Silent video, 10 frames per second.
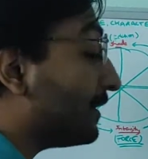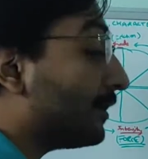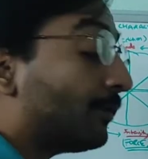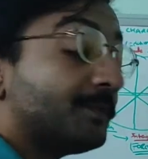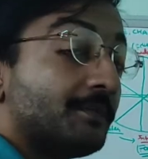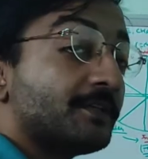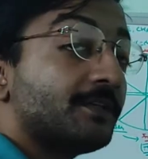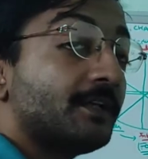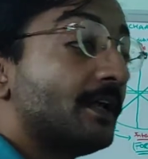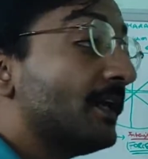
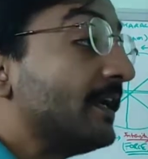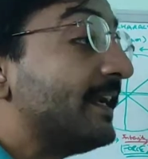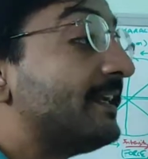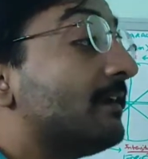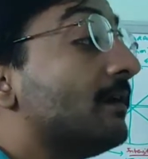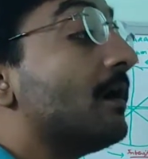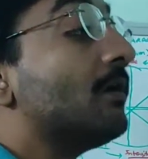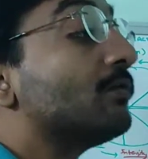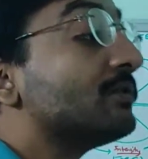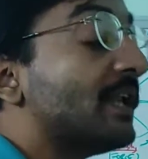optimistic, it
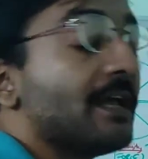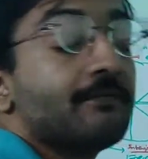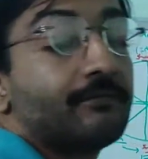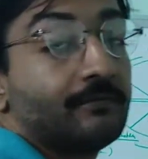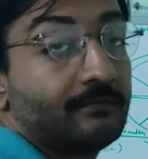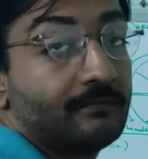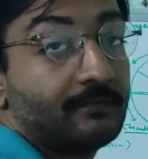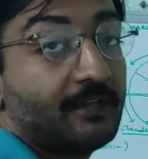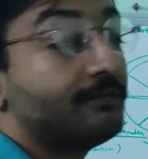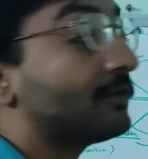loves life.
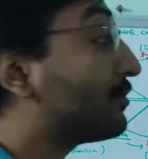If the